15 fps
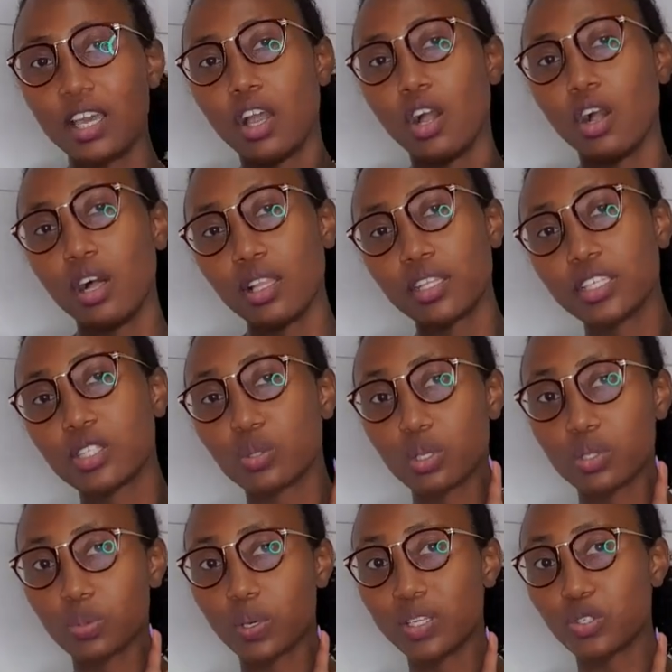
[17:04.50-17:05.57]
All this was
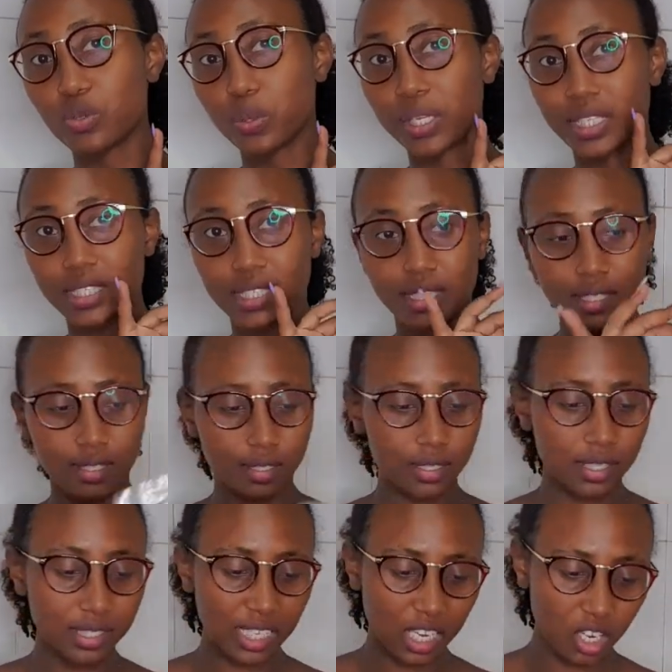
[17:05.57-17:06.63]
120.
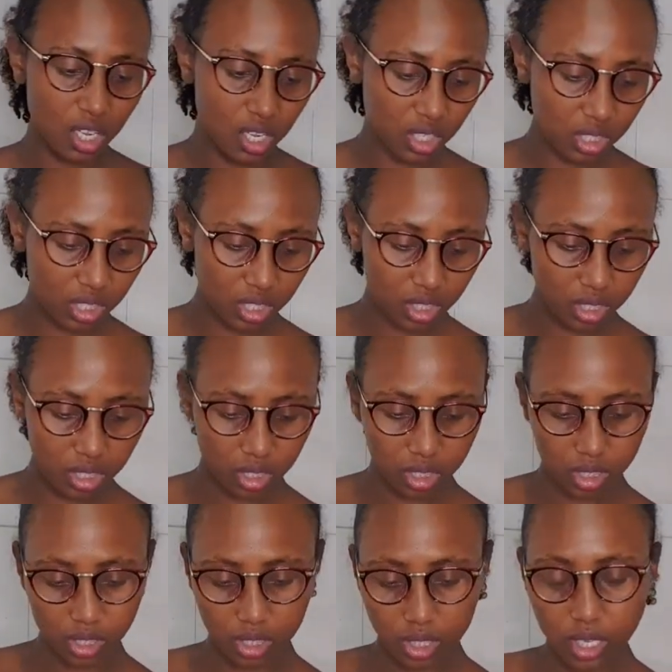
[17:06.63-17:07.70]
It's a lot,
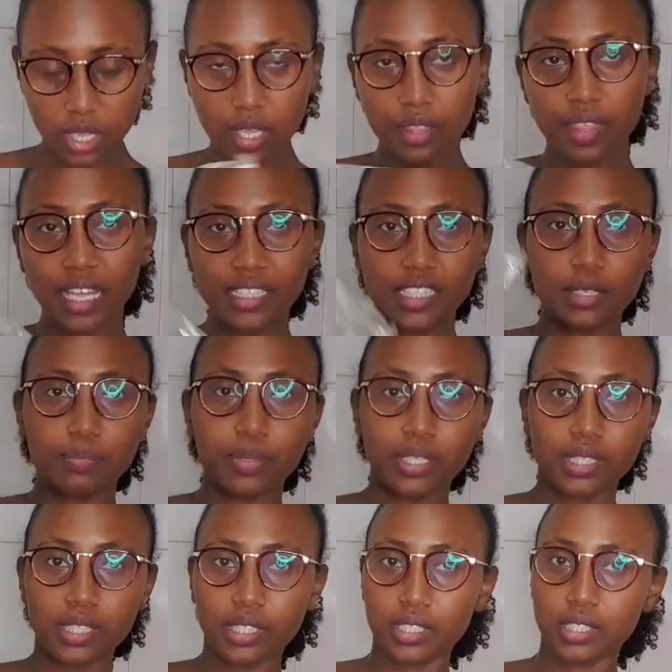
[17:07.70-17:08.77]
30
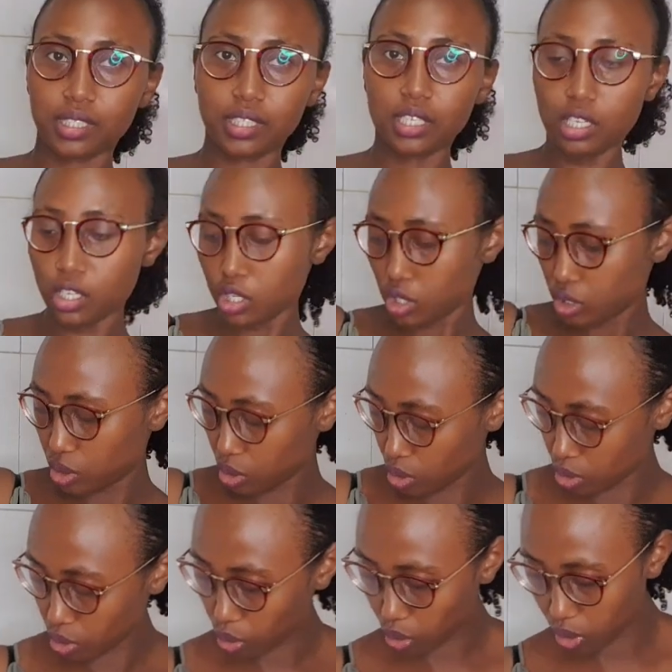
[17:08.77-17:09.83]
pieces. So
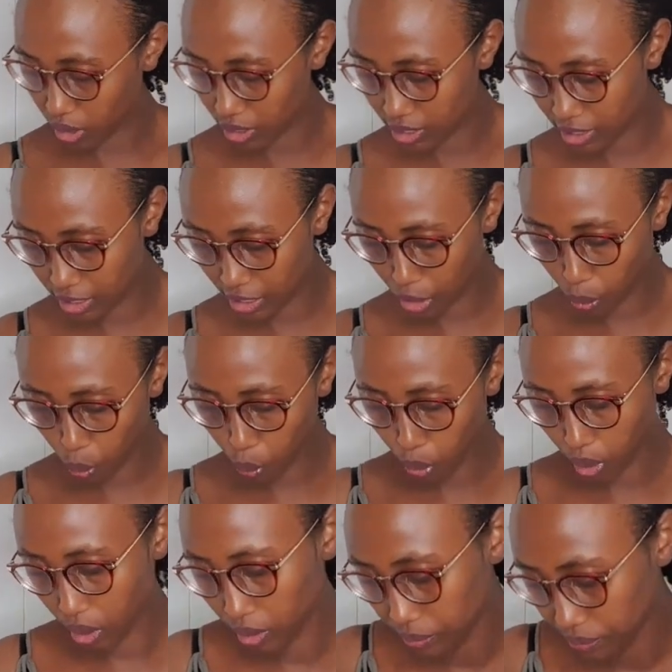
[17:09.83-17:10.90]
Sokoni spring wool.